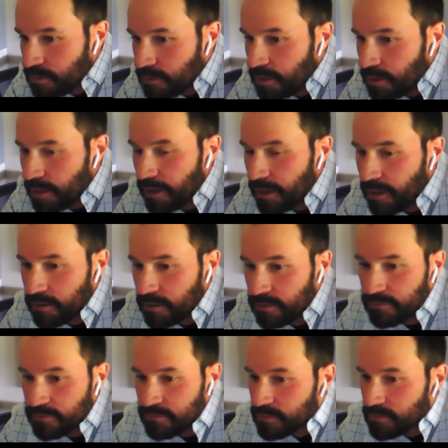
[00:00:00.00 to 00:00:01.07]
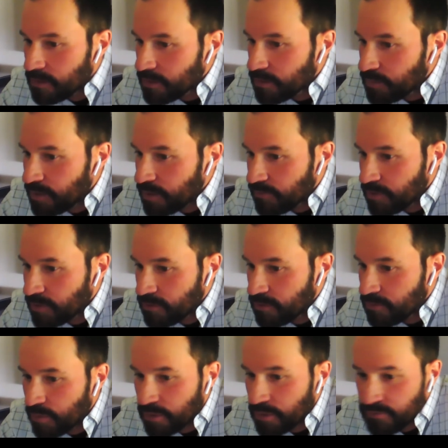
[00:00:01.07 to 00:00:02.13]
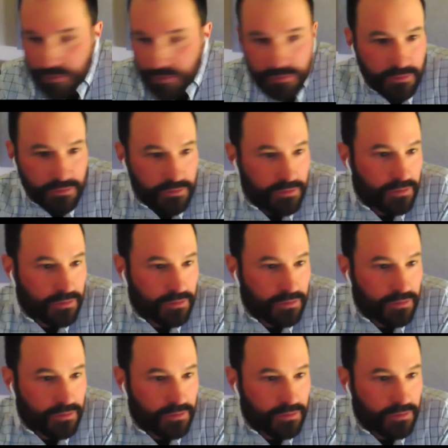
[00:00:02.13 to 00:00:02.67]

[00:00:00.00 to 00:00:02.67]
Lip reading: And it doesn't look like we have any new questions.